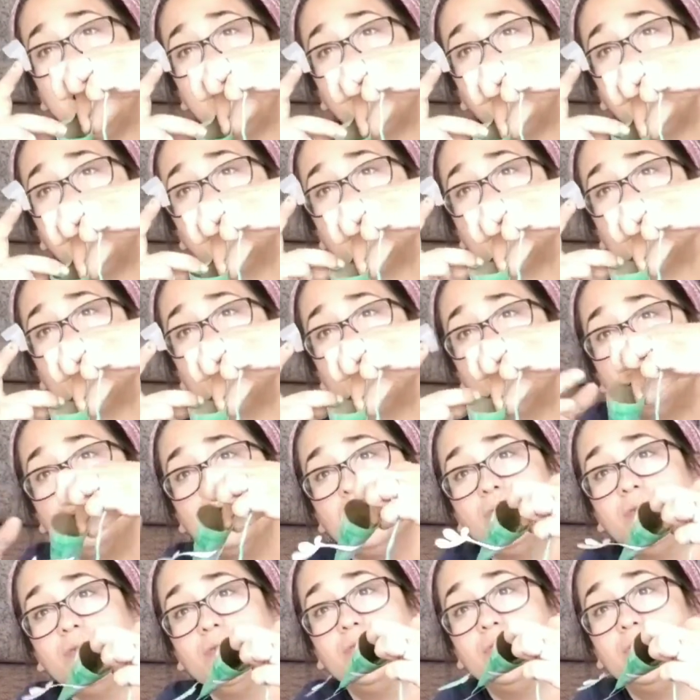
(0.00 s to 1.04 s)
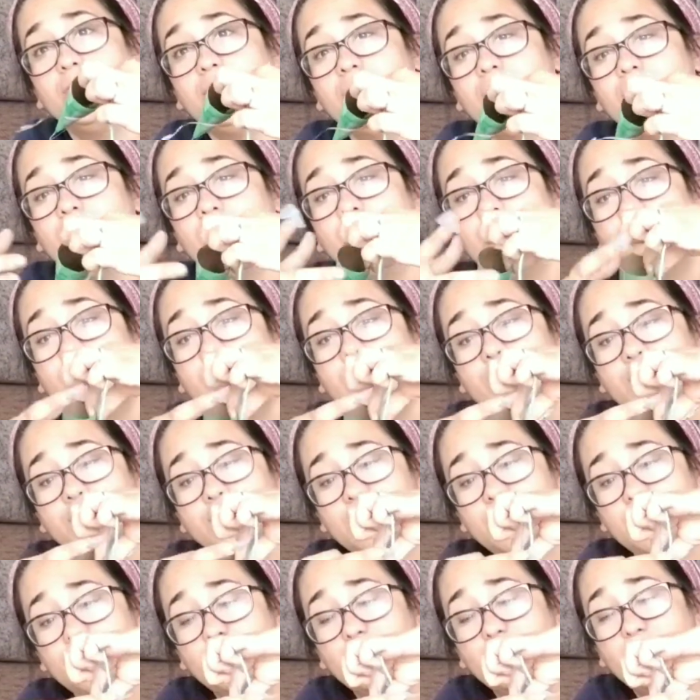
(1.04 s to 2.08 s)
my tube
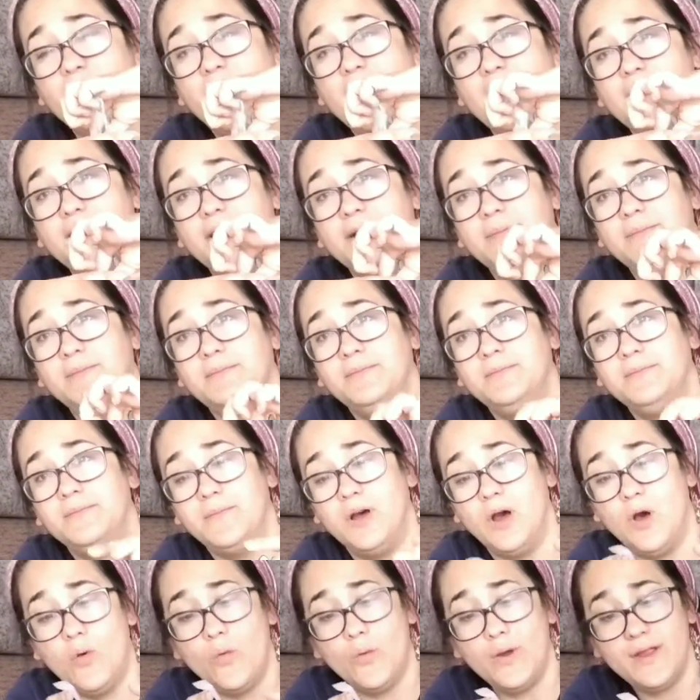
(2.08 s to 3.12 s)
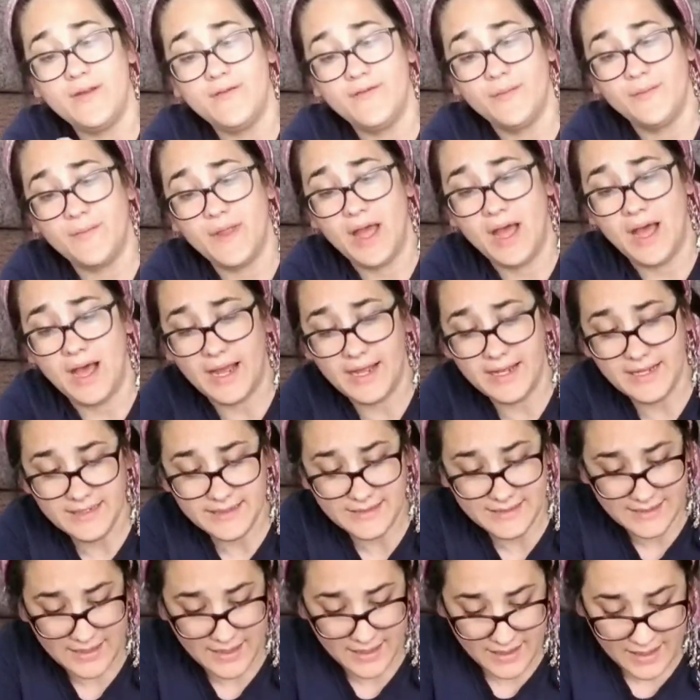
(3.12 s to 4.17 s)
to the bottom, away from the
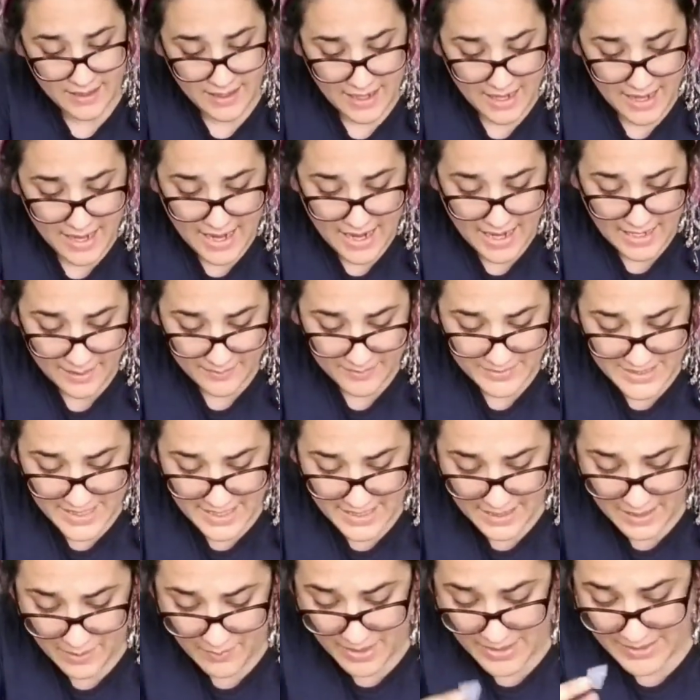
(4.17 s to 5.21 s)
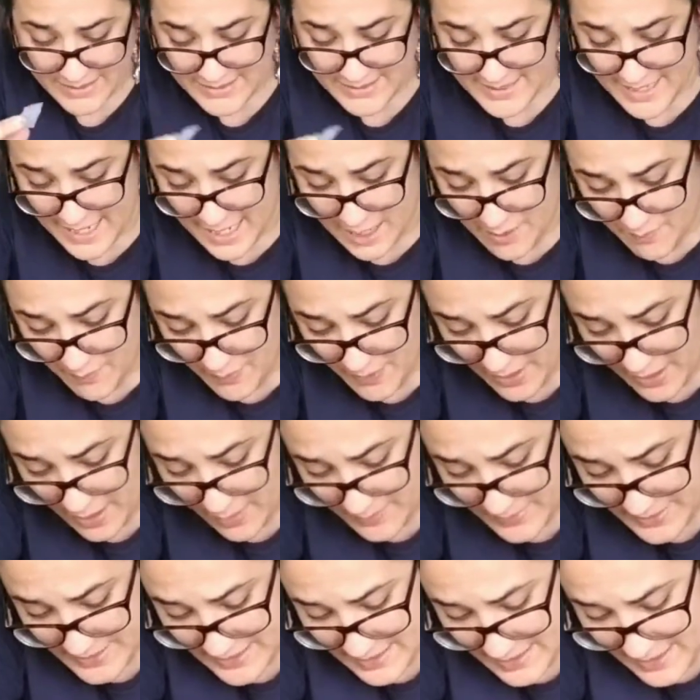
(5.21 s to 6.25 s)
eyes. And I'm taking my tape and I'm
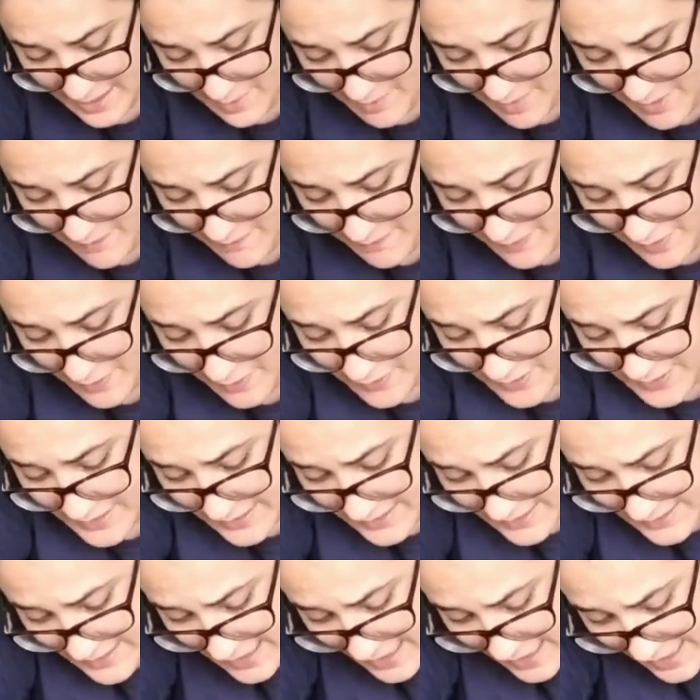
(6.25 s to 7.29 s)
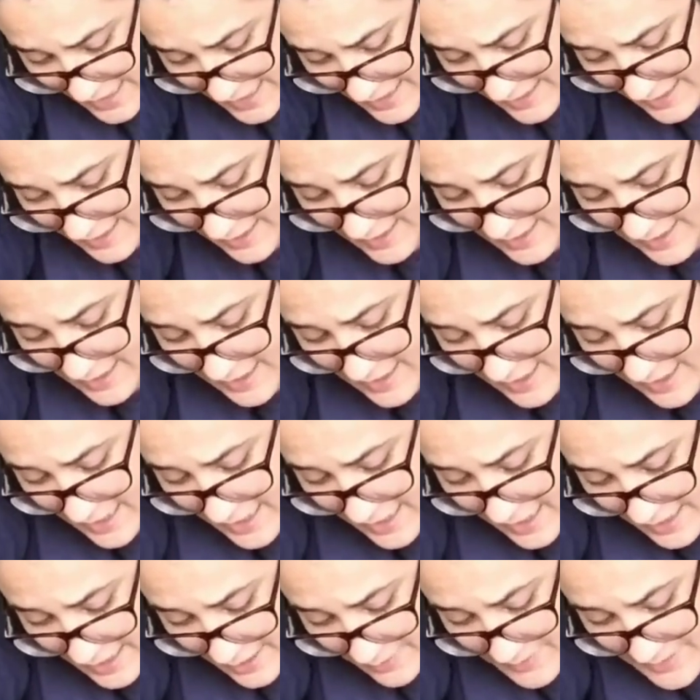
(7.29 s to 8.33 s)
sticking my fingers inside
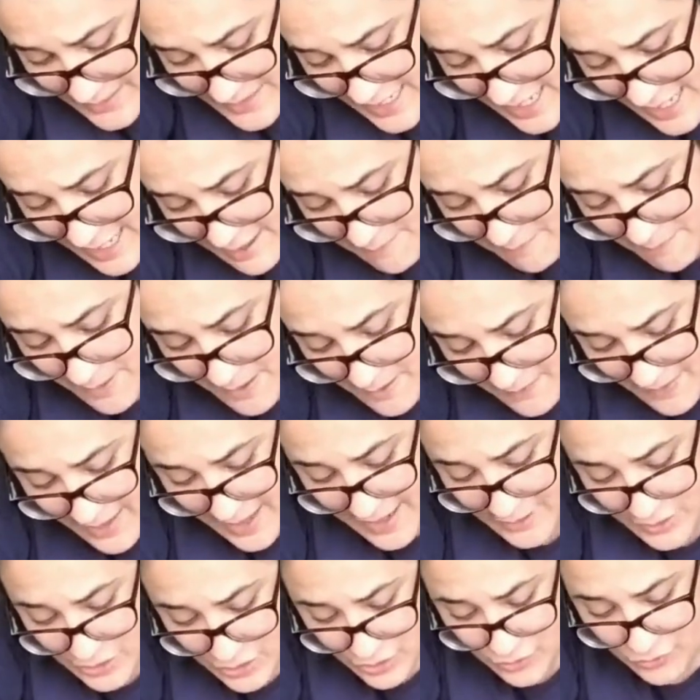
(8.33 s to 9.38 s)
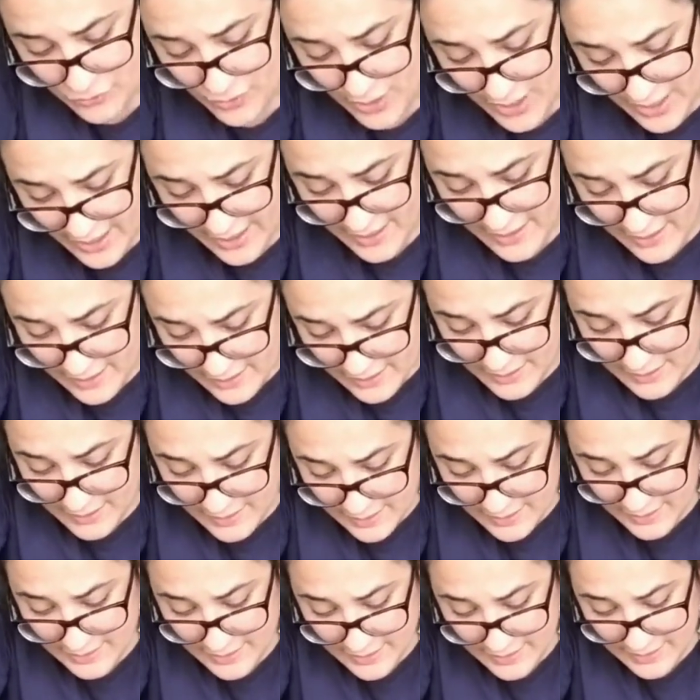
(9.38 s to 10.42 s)
and I'm taping that string
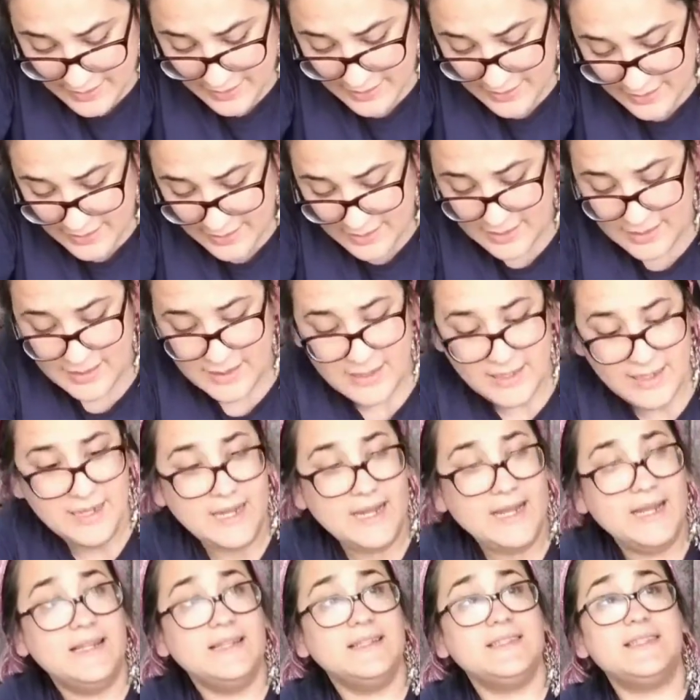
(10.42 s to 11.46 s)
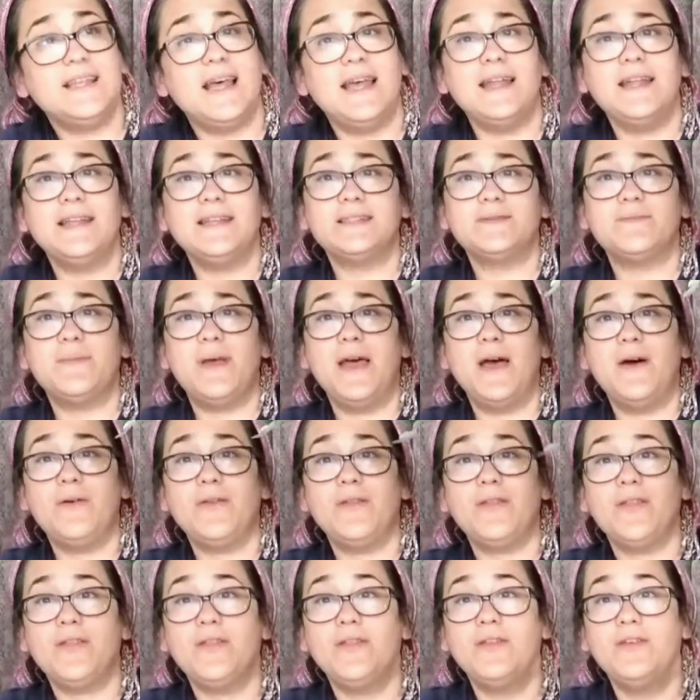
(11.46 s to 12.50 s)
inside his
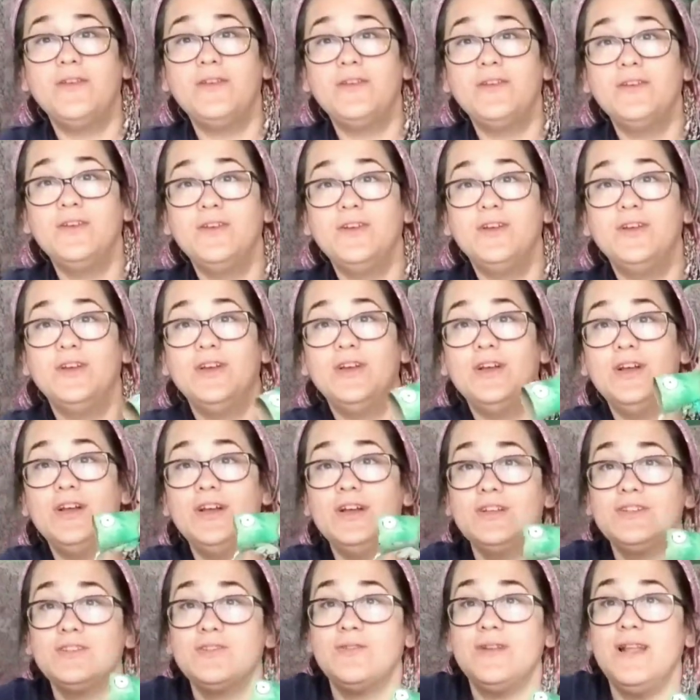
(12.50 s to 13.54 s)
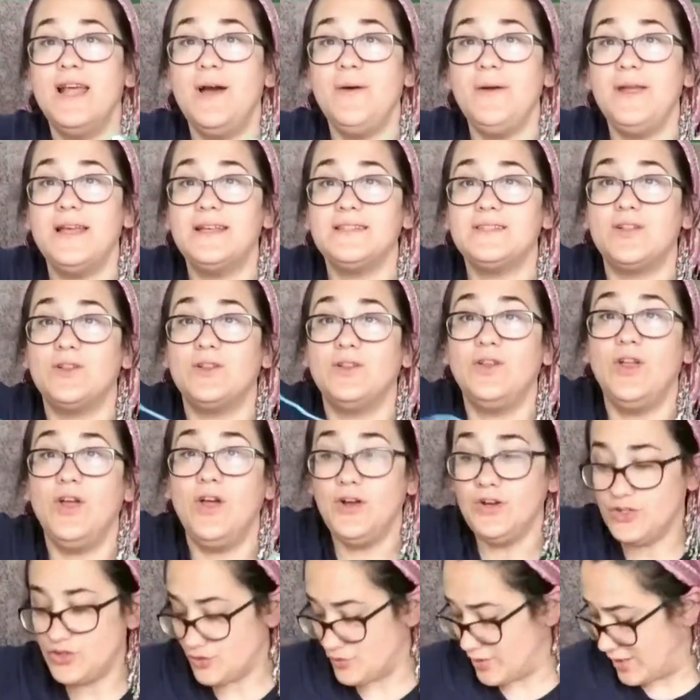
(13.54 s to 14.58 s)
mouth. So now he has a
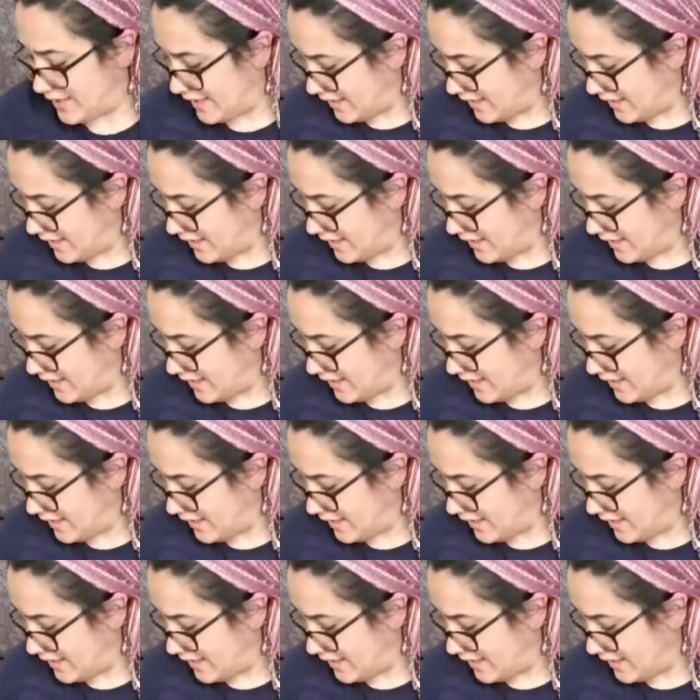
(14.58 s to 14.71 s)
long string.